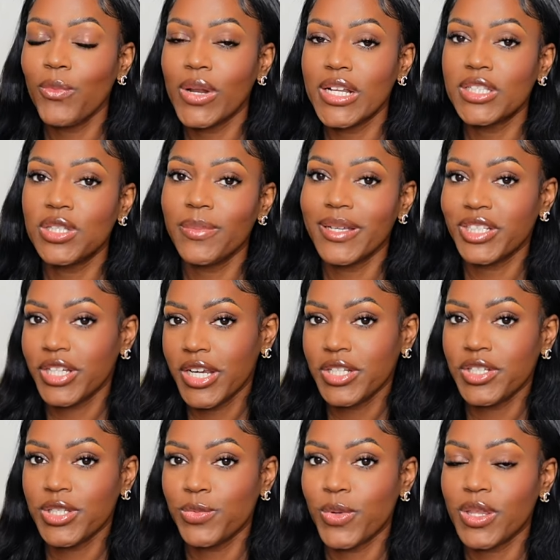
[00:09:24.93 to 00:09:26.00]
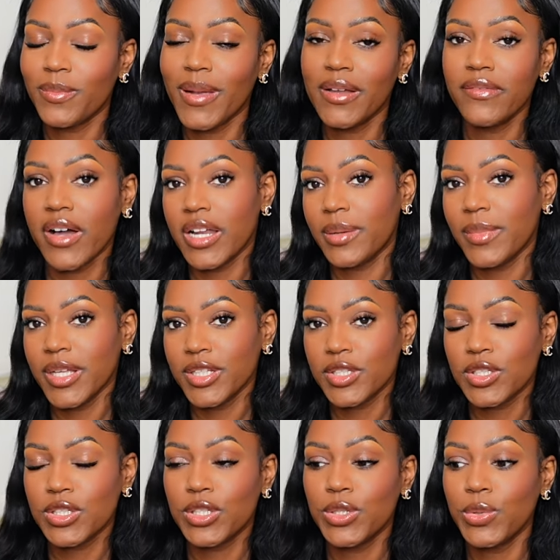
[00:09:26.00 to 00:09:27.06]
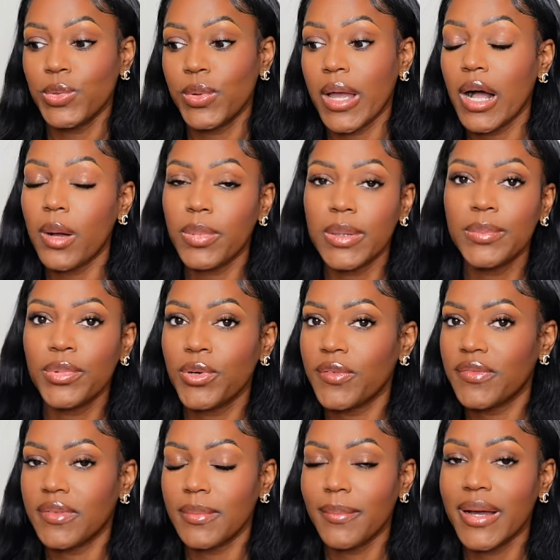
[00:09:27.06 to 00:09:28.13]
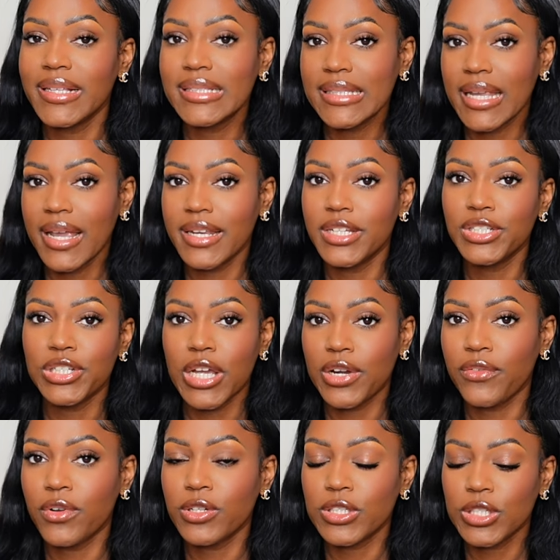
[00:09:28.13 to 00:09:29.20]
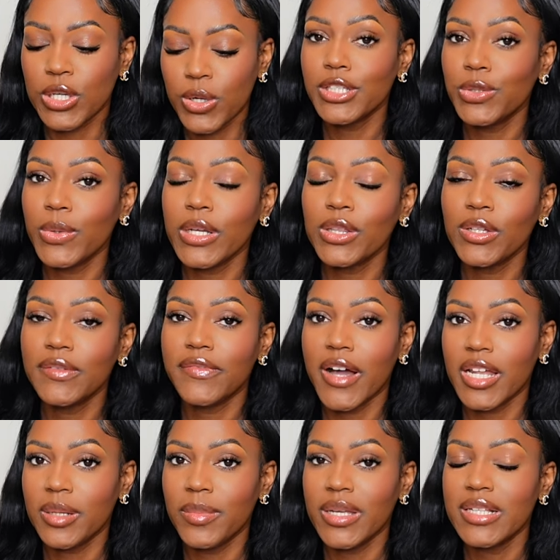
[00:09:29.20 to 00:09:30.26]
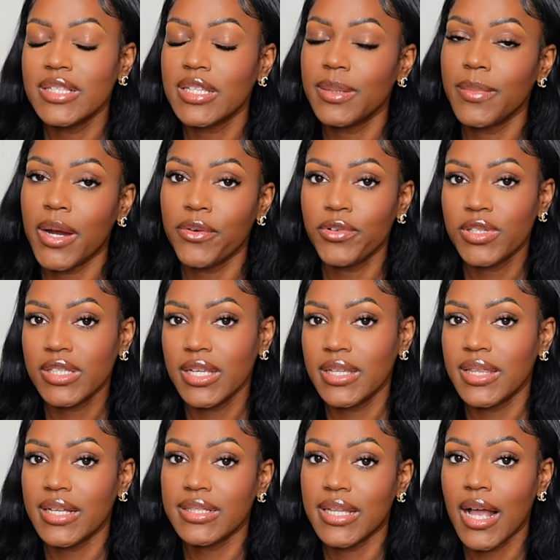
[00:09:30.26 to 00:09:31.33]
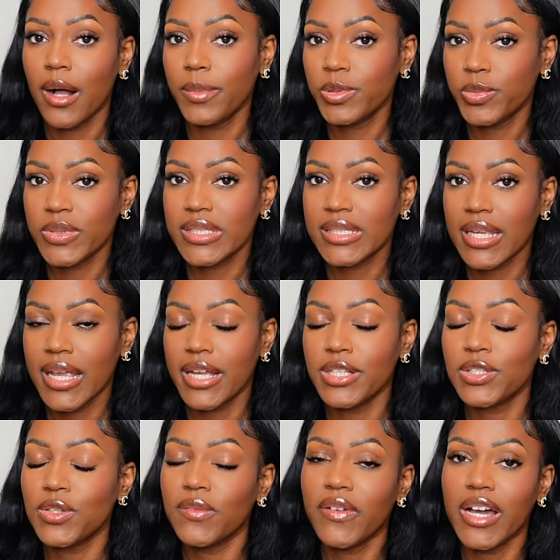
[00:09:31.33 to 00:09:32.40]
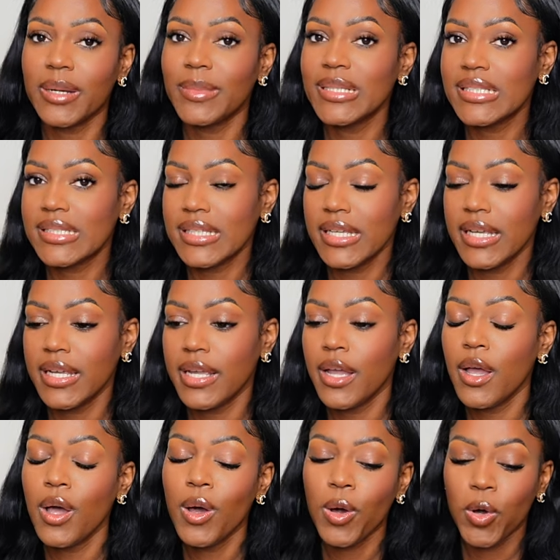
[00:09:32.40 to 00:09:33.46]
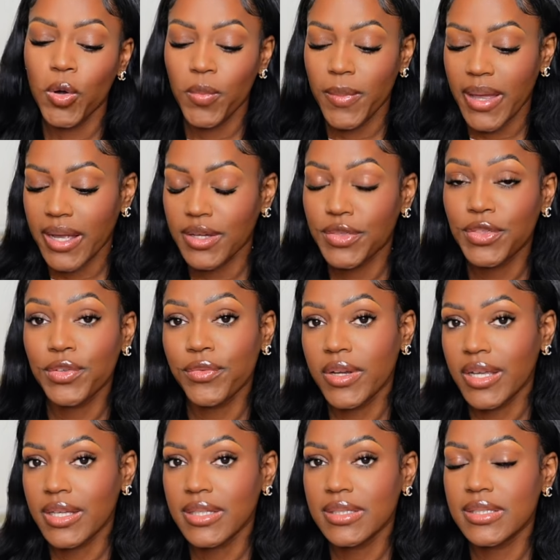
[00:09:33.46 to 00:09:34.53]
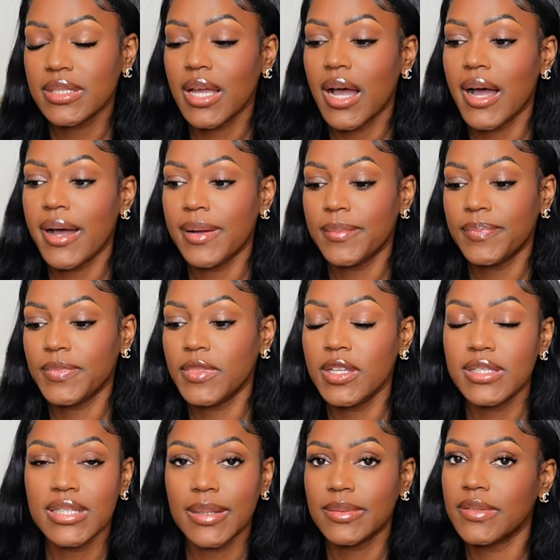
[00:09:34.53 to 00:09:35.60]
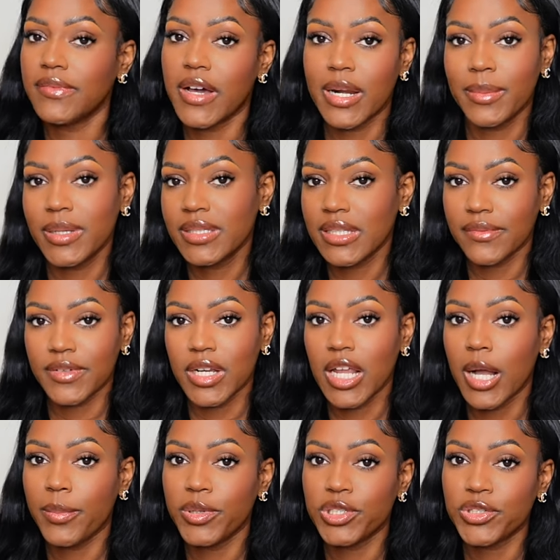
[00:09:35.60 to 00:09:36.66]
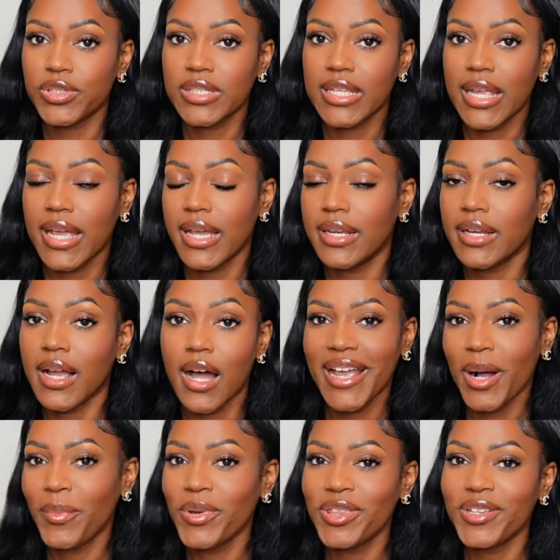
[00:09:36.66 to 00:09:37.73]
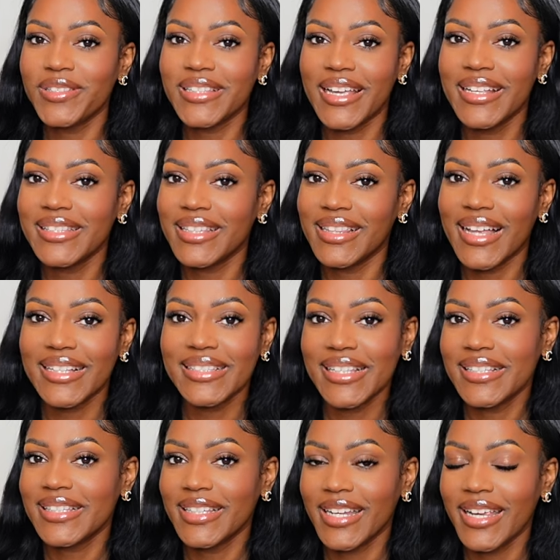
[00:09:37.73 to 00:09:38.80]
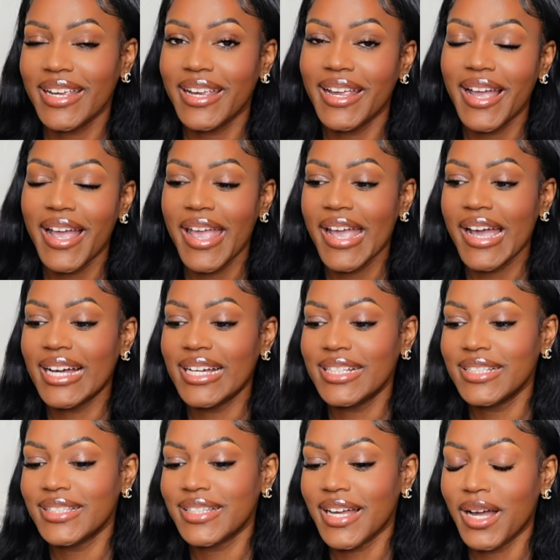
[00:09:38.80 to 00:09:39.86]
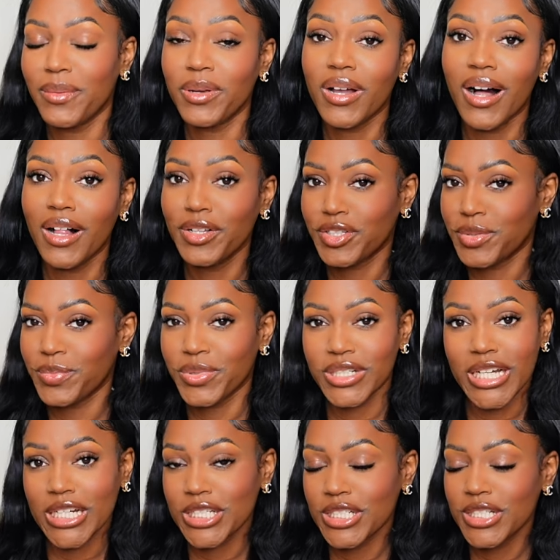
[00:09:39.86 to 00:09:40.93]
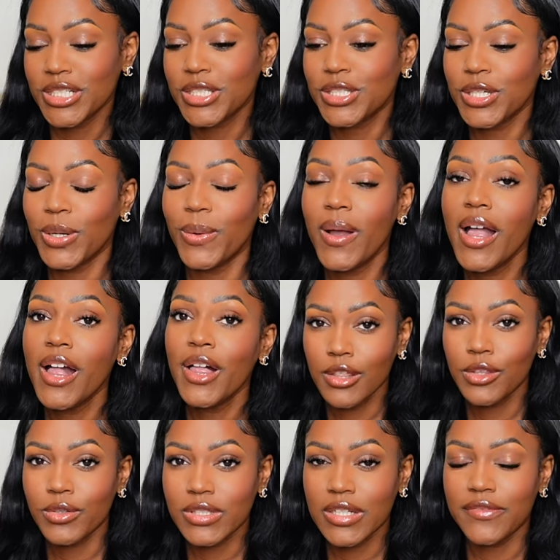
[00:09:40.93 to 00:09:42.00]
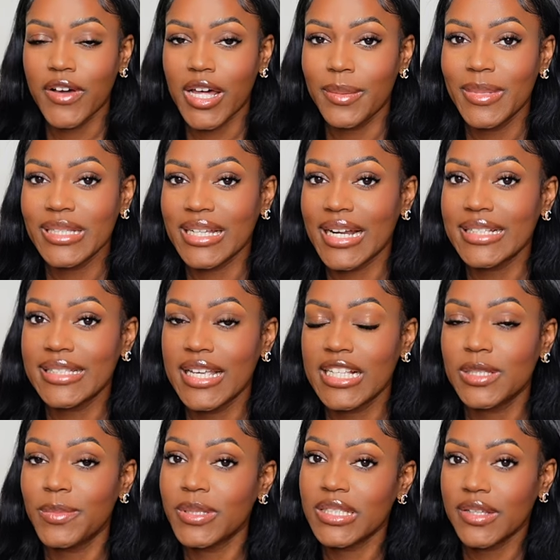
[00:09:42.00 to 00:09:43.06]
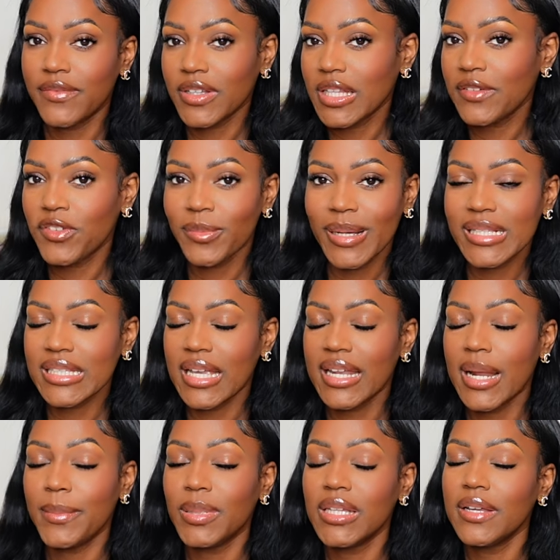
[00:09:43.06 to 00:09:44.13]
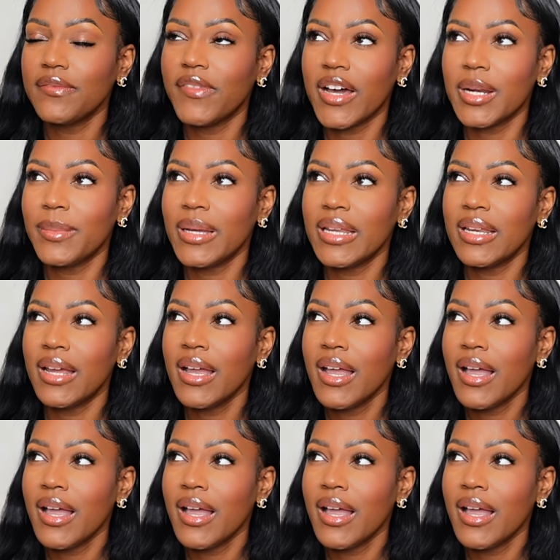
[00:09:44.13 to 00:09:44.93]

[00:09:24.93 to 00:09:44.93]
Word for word: wanted to make changes with my vitamins to help improve my skin in general. So I do include vitamins in my routine that helps with skin. So vitamin C, omega-3s, um, these types of vitamins definitely help with your skin. They help with your skin's elasticity and um, collagen production. So those are the vitamins that I take specifically for my skin. I believe vitamin